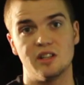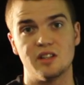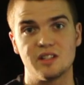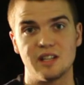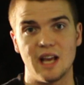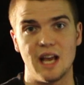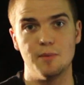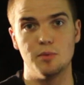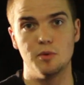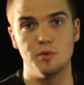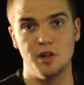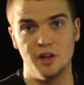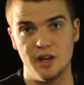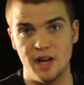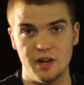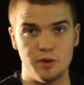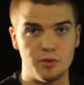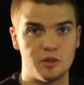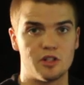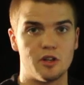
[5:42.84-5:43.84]
disable the
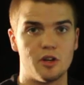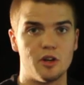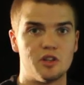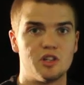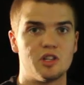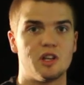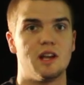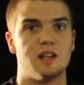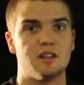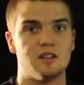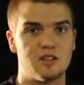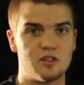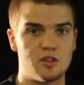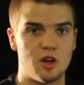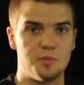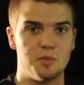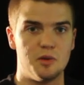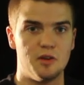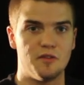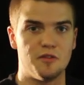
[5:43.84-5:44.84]
needle search and
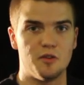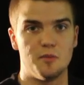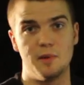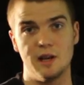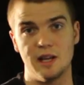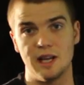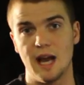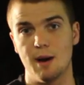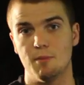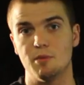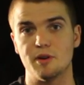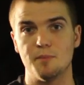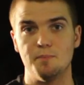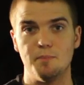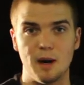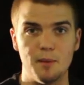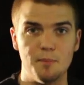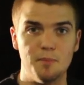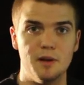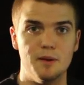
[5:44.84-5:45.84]
stop you from being able to
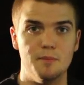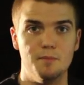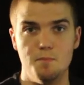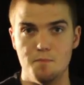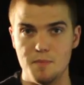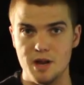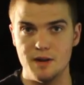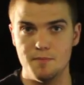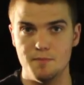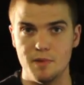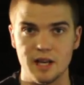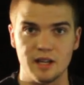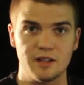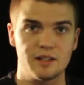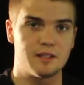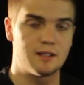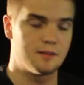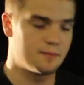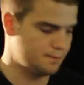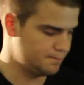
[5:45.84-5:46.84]
bump it
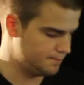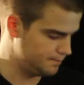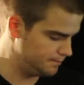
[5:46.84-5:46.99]
mid-mix.